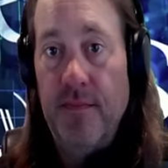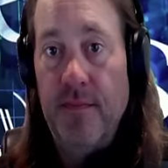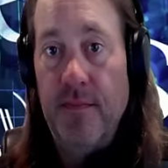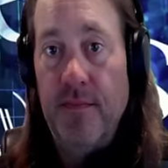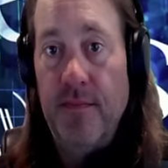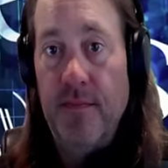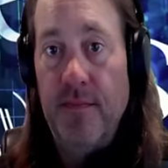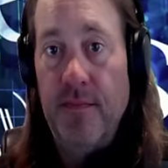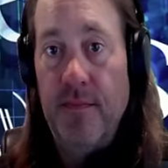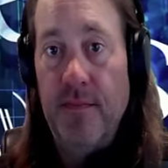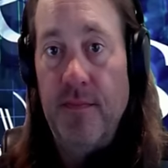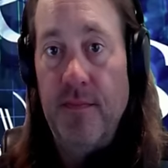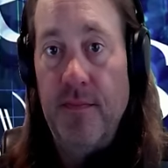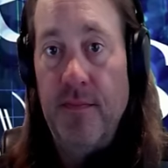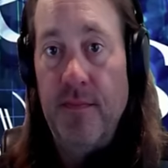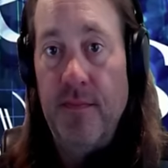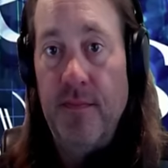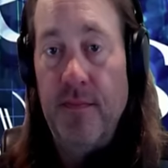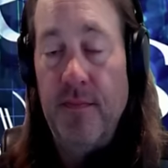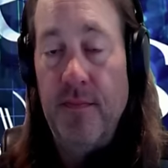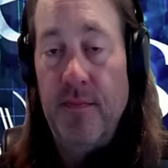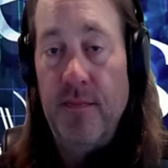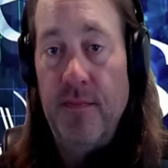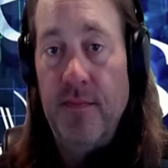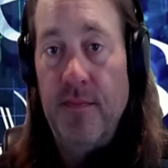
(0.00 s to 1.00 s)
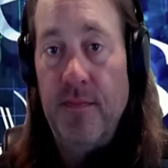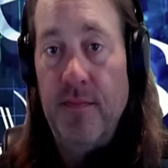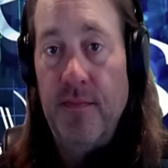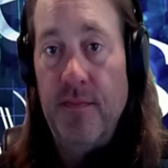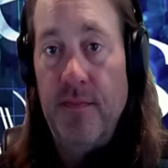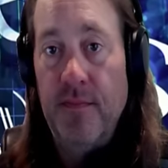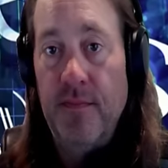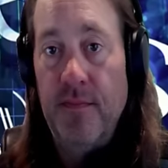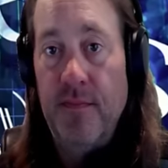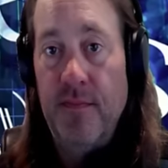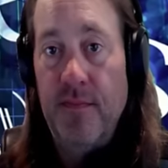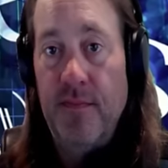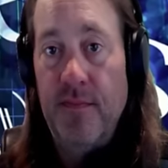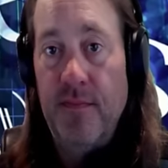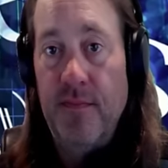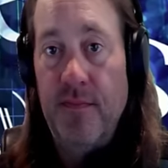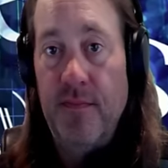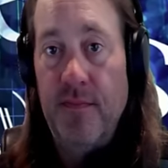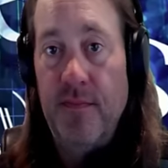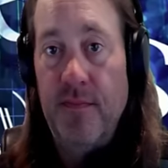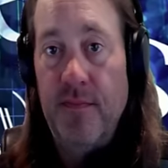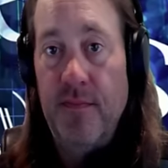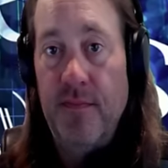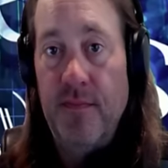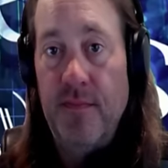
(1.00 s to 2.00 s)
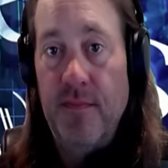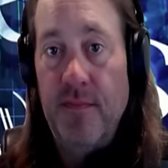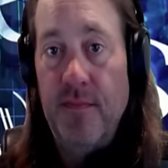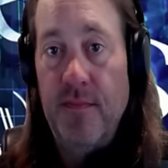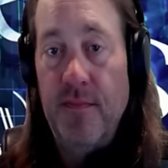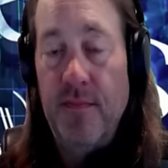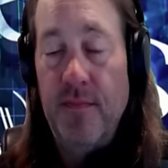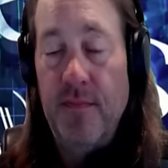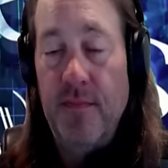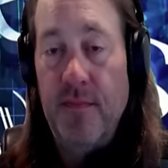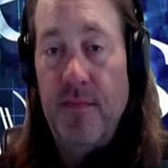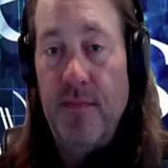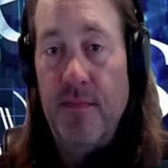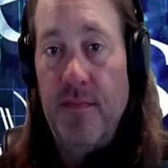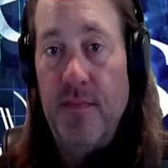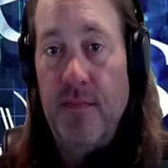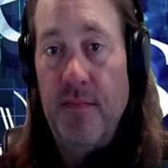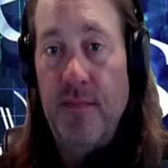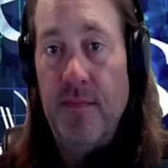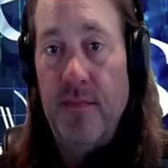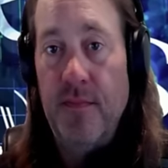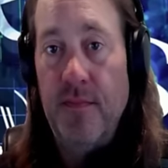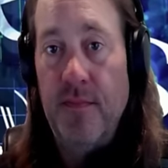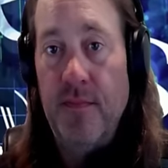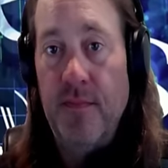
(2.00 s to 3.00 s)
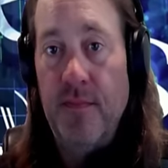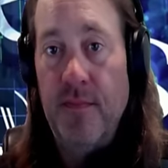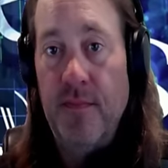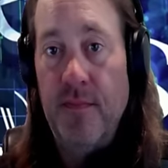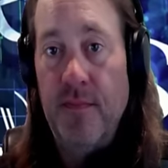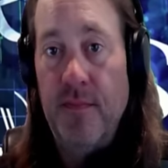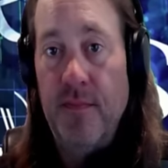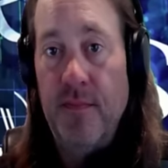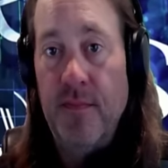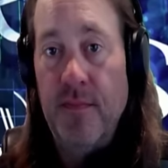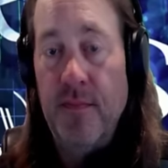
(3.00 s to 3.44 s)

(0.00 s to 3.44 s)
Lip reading: The person shown says nothing.